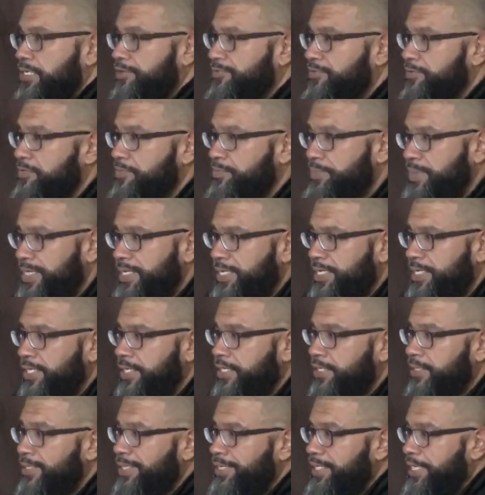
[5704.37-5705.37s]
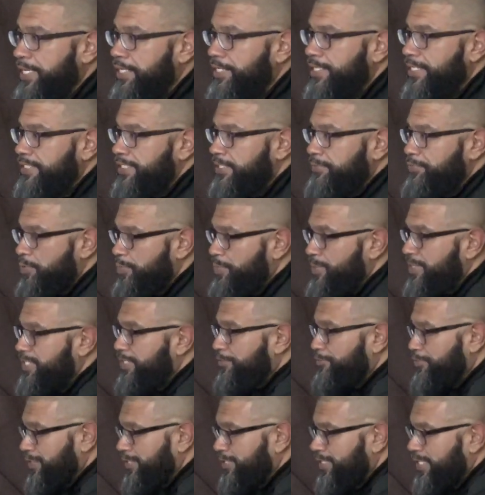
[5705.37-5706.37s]
think I've ever met any. They seem to be
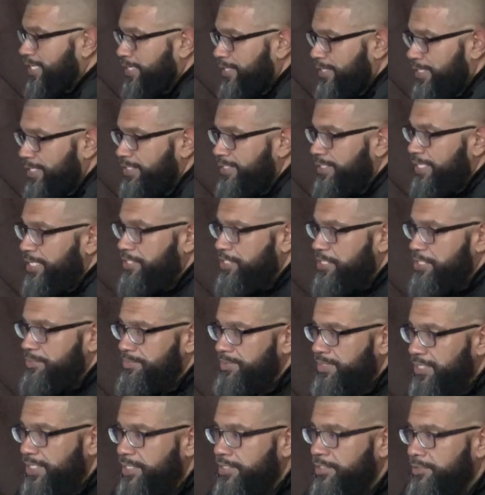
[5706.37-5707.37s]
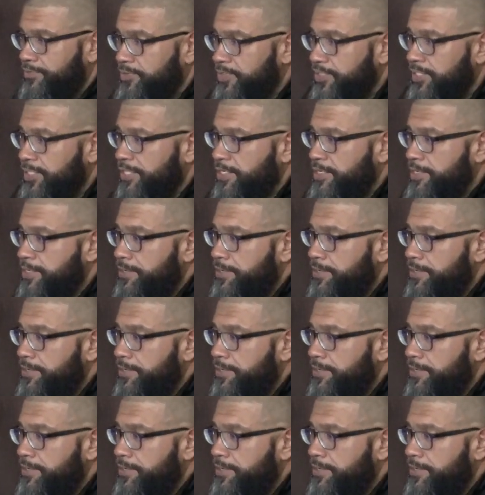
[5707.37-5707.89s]
self-contained. They stay to themselves.